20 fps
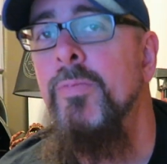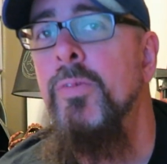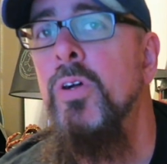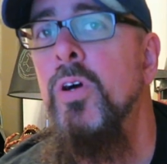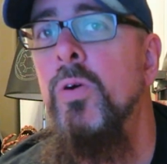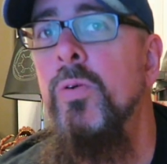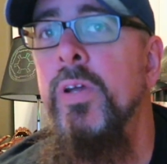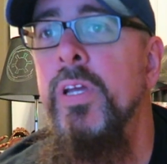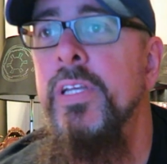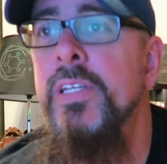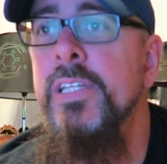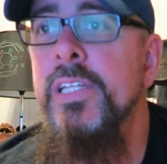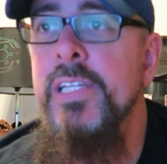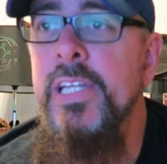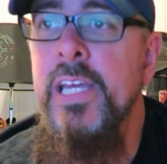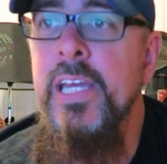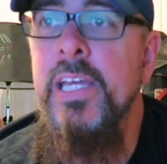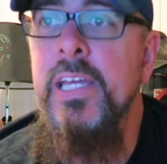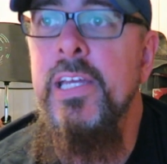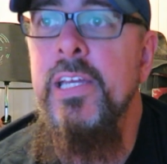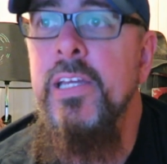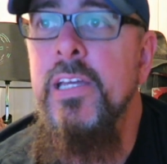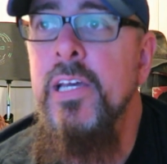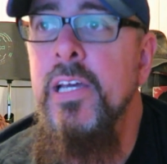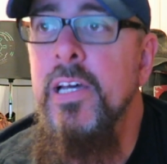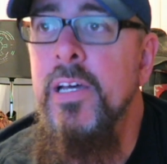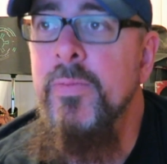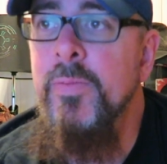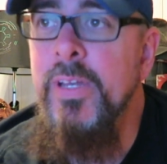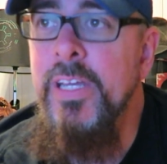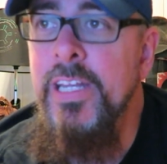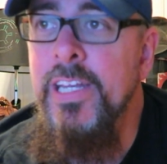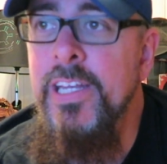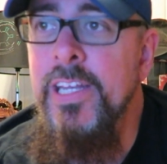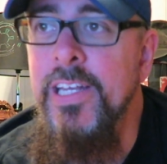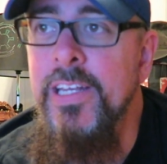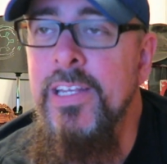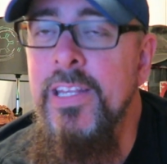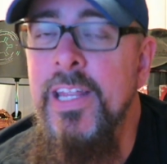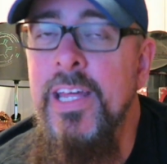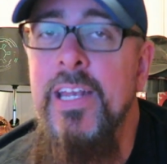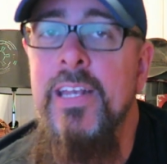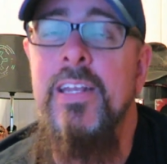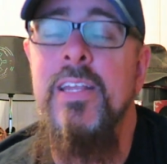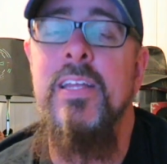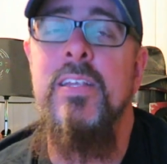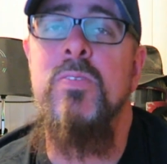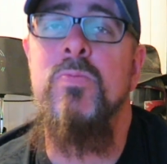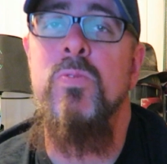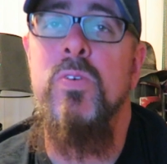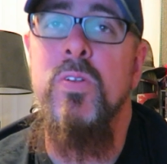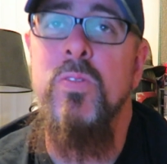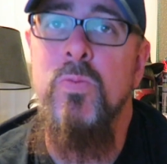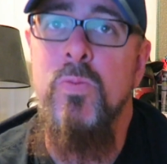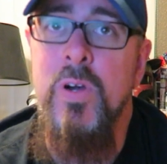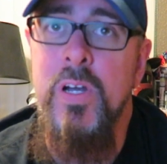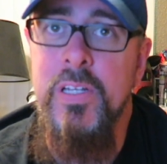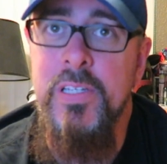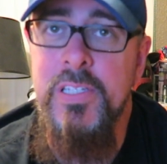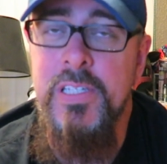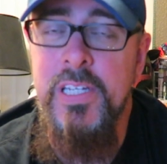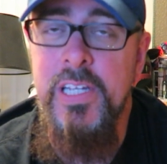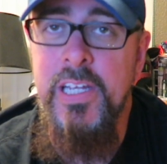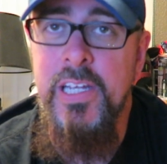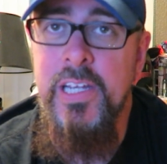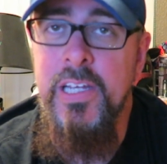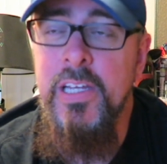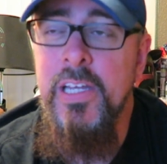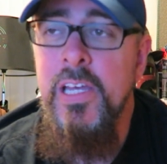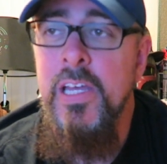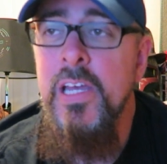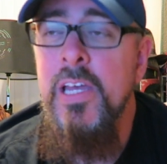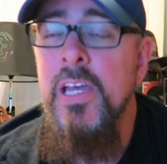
going today in it that's worthwhile seeing.